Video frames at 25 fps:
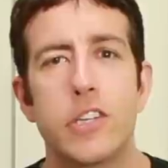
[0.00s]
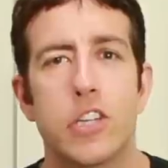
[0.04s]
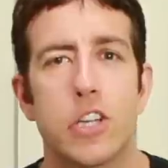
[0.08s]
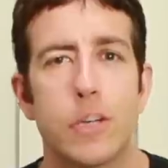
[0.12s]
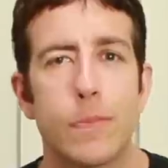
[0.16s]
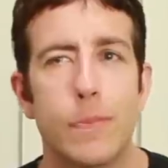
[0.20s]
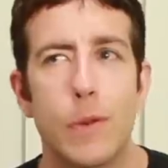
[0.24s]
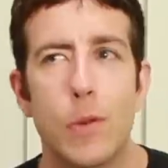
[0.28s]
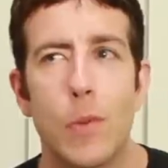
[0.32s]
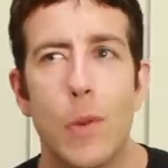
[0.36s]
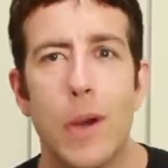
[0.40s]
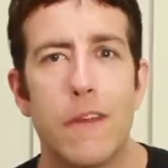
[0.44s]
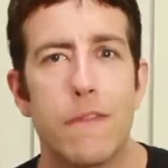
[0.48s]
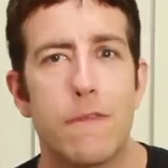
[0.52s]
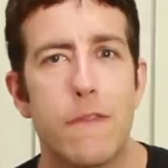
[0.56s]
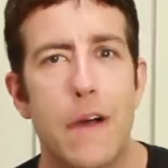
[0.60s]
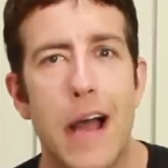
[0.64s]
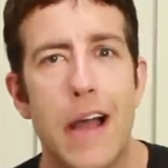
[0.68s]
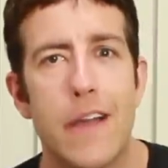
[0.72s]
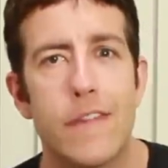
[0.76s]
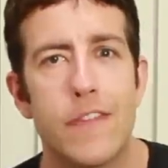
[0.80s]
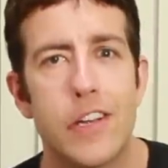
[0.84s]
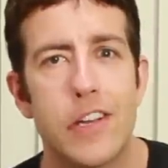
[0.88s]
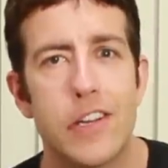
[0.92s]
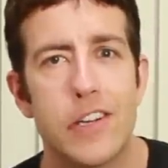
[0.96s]
took me, what,
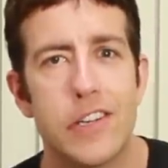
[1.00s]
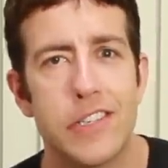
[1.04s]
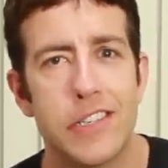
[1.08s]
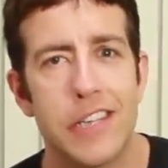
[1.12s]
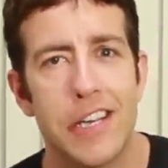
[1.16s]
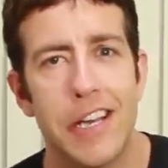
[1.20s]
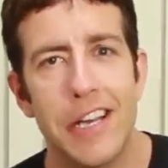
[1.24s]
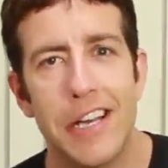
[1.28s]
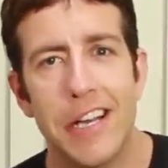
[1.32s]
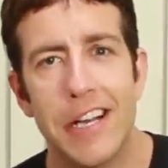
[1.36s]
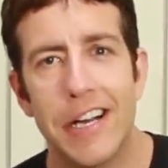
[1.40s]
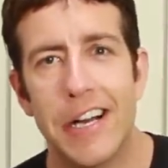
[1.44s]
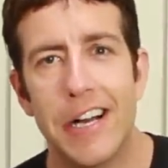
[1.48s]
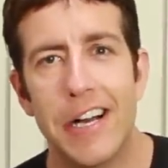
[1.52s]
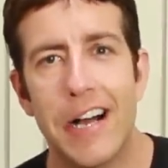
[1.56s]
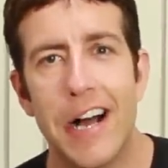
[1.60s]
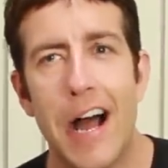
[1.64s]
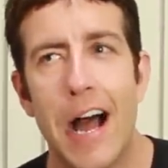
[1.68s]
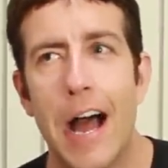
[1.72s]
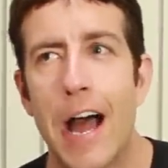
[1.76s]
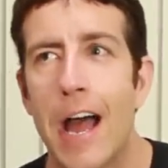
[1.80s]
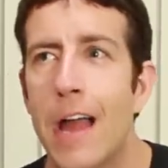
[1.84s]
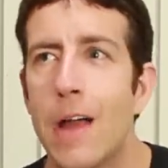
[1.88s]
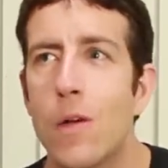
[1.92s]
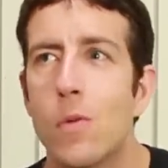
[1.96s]
five years? Uh,
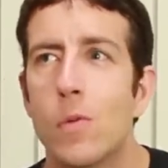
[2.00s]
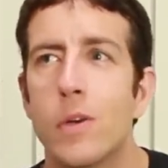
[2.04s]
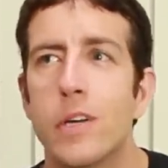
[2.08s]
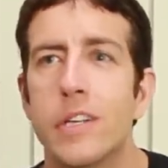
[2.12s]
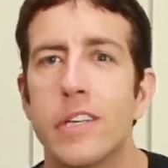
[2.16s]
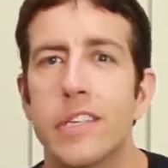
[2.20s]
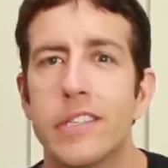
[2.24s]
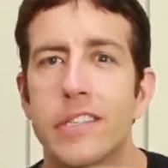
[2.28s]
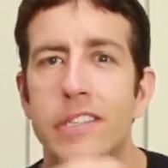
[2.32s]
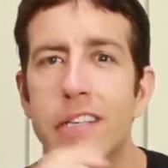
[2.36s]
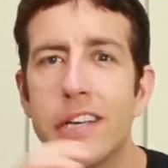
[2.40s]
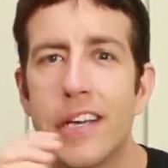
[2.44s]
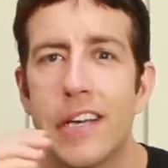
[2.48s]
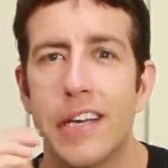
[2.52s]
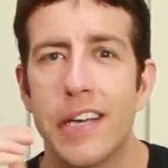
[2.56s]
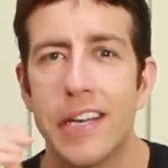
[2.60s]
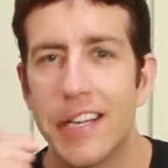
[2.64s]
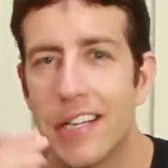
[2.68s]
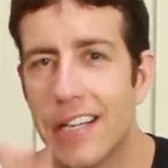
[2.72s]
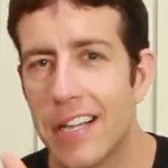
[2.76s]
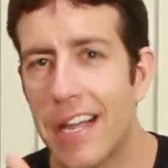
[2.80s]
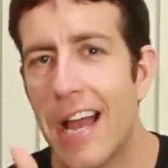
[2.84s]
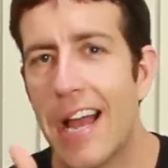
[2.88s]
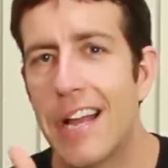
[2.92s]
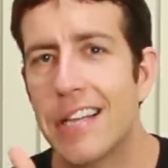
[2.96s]
I was uh, in
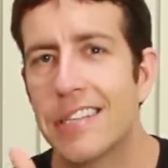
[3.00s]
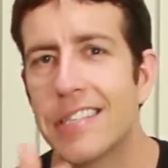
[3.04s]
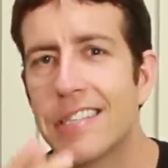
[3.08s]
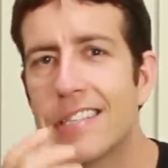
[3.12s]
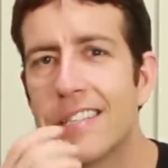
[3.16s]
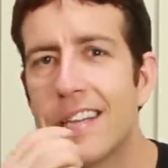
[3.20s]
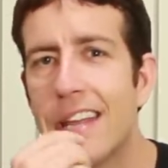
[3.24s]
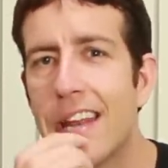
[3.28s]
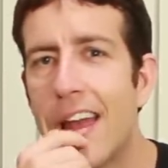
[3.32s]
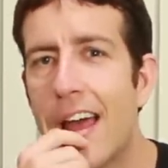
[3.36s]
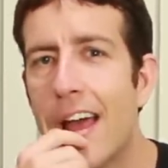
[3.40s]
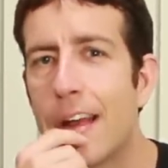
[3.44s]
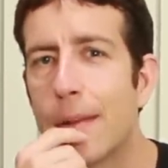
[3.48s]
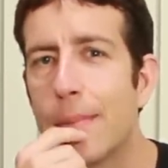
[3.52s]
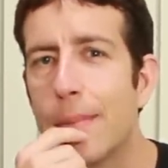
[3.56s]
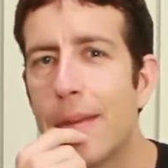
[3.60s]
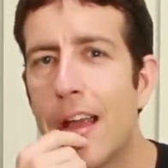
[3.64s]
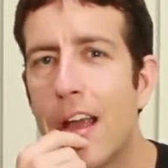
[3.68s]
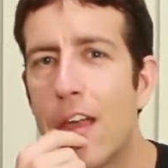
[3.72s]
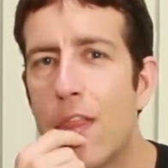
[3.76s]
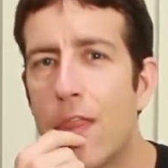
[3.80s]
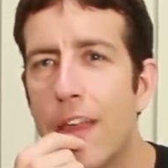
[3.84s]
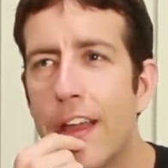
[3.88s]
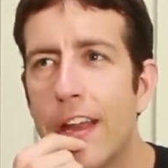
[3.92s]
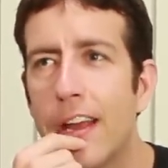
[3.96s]
classes at Acme,
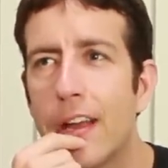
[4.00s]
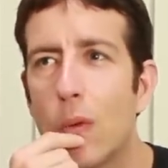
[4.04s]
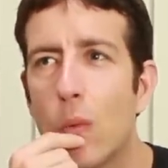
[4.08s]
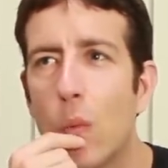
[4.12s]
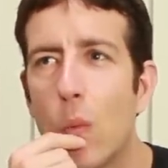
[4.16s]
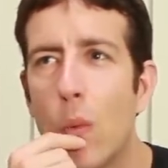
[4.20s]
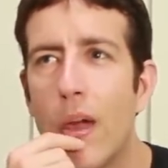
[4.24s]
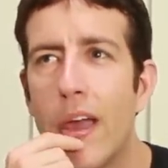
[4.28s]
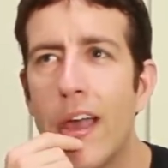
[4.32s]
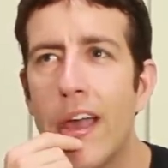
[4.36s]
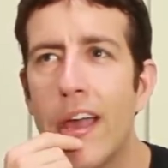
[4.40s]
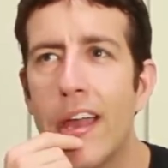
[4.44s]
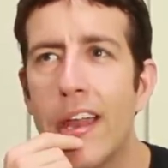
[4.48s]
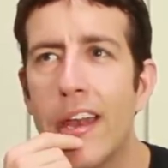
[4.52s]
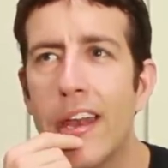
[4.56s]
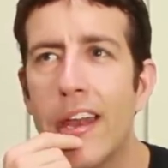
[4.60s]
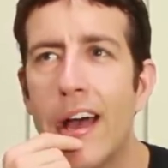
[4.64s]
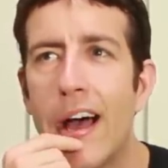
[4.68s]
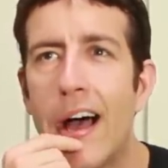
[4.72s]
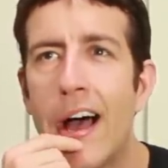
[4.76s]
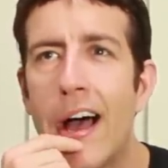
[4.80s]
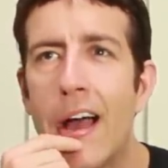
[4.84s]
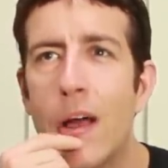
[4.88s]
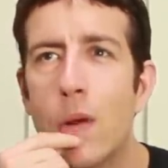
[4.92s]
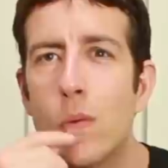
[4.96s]
I think, when
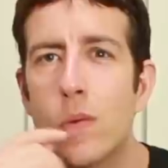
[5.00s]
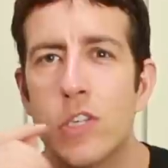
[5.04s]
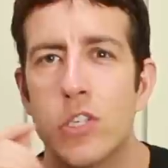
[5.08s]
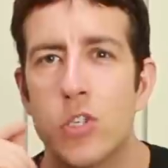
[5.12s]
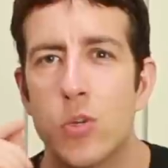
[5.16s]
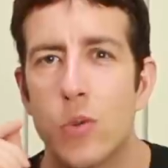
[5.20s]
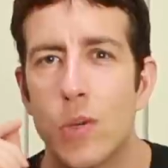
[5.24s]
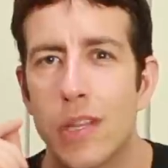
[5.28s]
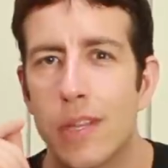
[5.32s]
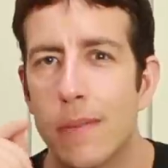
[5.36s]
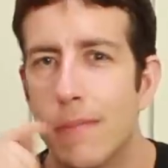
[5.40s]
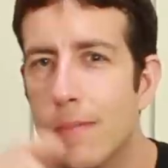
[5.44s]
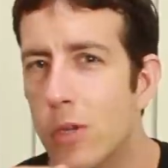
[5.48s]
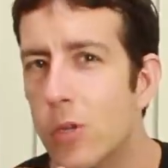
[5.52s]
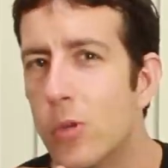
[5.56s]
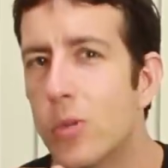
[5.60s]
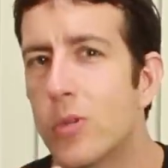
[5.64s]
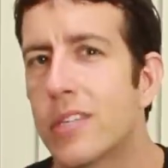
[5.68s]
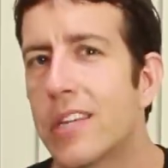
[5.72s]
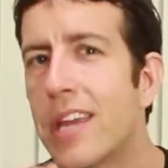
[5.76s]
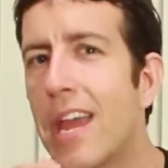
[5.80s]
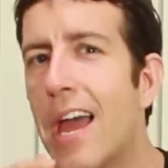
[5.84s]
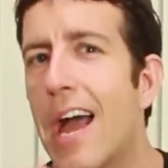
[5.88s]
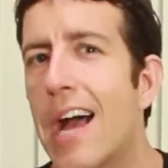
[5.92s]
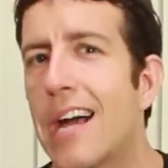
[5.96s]
I was doing the
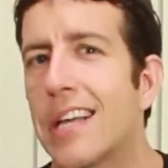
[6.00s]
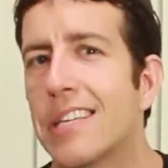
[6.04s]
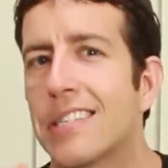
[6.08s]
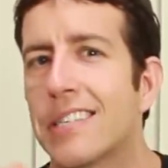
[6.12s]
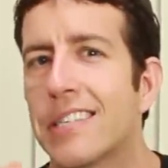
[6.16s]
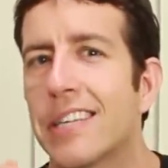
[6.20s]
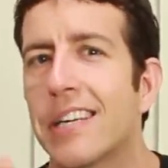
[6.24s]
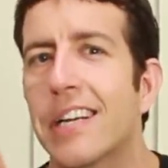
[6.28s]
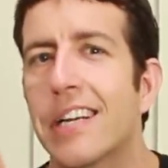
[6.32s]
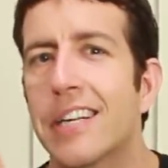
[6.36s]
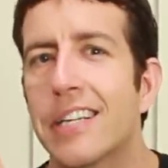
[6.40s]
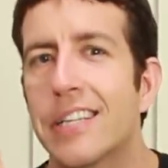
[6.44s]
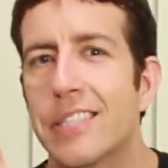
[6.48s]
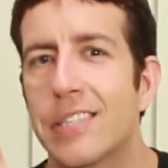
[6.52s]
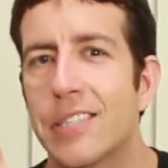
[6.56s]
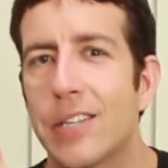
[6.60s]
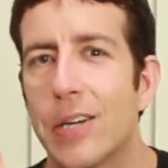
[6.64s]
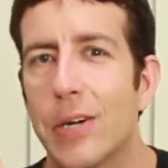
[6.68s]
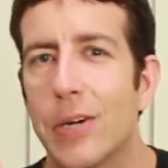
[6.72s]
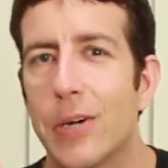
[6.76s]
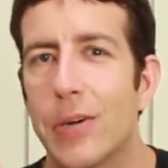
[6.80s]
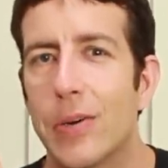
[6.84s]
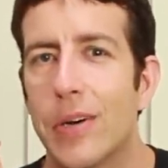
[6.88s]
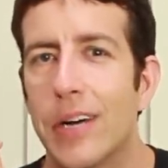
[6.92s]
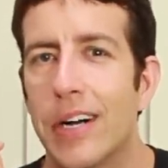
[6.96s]
Muse cast.
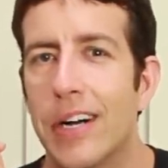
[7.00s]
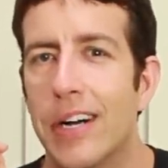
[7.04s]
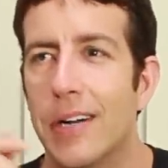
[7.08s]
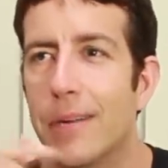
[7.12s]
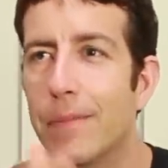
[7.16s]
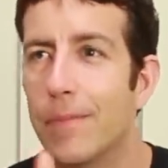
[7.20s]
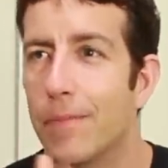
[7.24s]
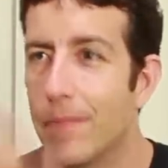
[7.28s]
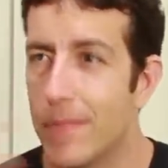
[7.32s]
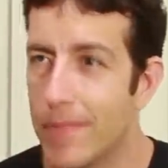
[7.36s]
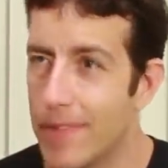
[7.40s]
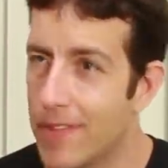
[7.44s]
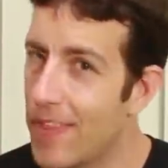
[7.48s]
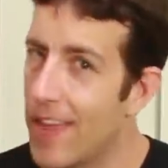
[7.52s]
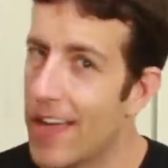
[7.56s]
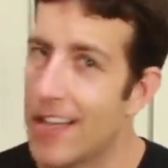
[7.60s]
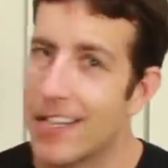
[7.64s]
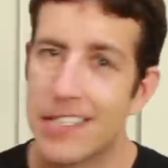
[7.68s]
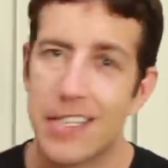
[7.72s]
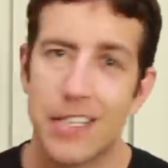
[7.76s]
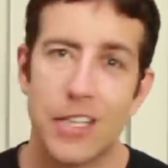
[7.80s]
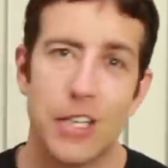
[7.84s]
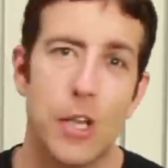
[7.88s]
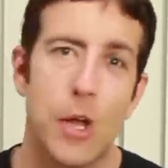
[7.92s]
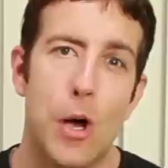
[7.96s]
So um,
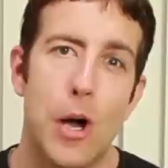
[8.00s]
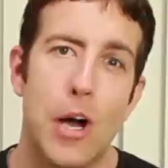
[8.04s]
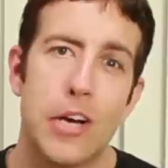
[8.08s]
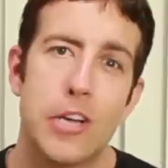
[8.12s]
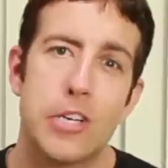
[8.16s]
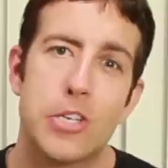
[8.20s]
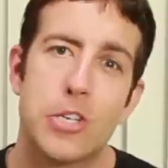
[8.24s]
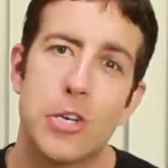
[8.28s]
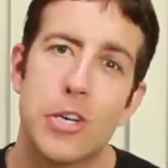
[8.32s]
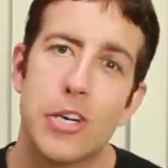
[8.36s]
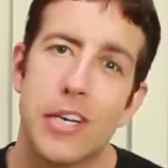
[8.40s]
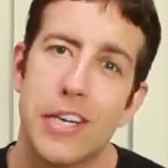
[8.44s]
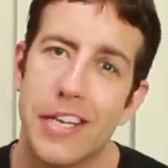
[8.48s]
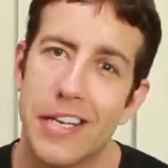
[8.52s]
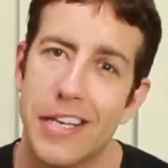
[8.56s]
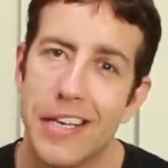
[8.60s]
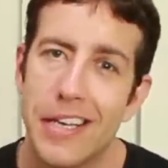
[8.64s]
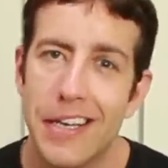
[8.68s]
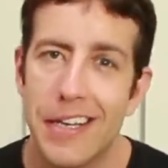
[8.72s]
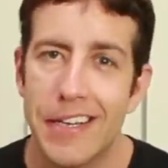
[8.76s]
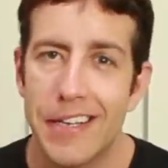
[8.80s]
that's a long journey.